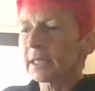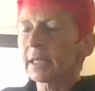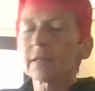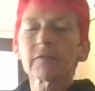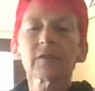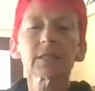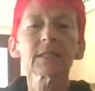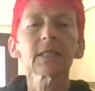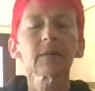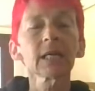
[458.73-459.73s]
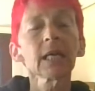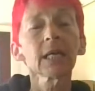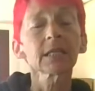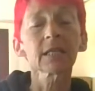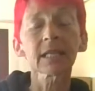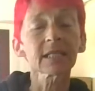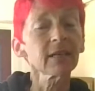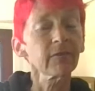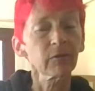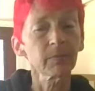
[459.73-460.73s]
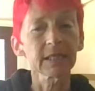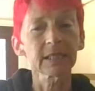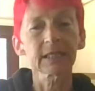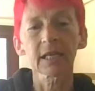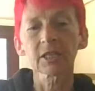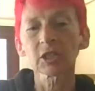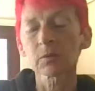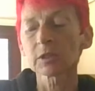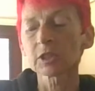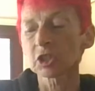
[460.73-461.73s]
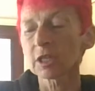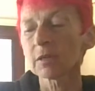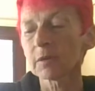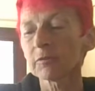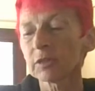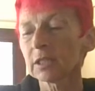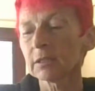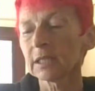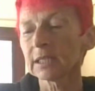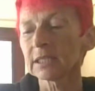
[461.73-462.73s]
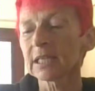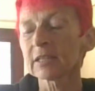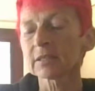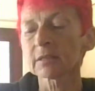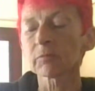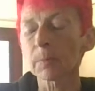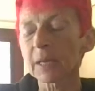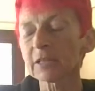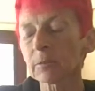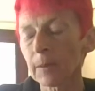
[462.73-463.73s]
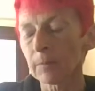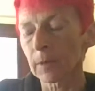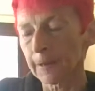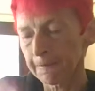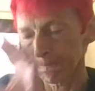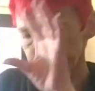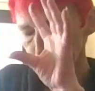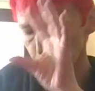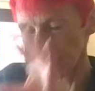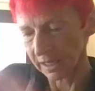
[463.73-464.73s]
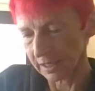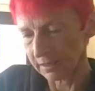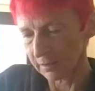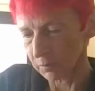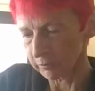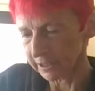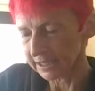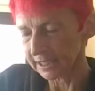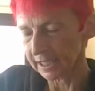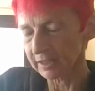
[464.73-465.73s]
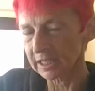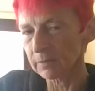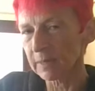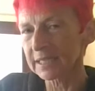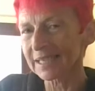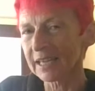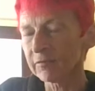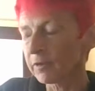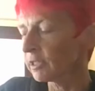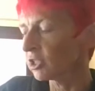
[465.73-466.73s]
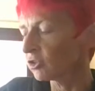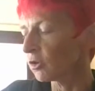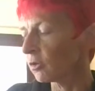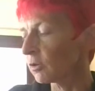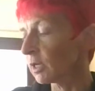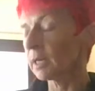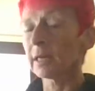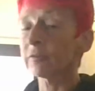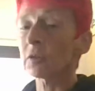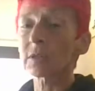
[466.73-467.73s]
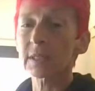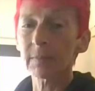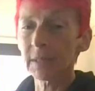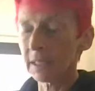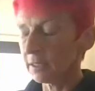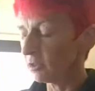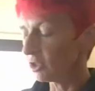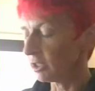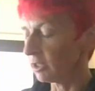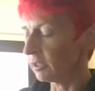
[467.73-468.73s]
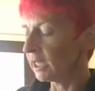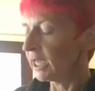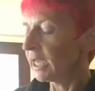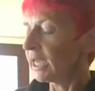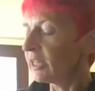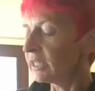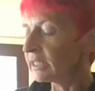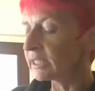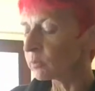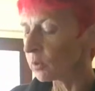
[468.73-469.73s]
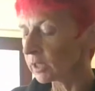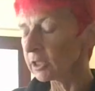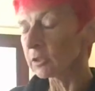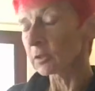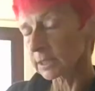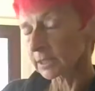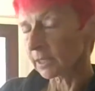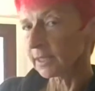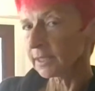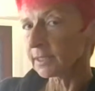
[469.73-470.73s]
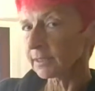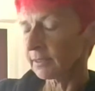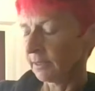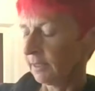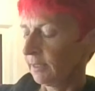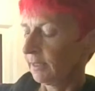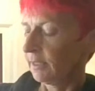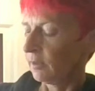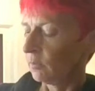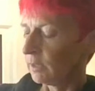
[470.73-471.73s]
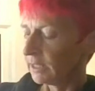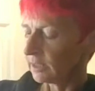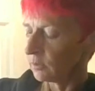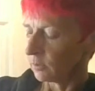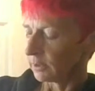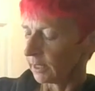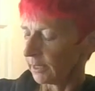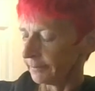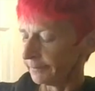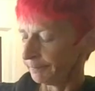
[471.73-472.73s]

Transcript: going first anyway. So that's it from me today. I just wanted to show you everything you needed. Now, please remember, and I will reiterate, this makes a very strong, and I have got some here to show you. This is what it looks like when it's all done.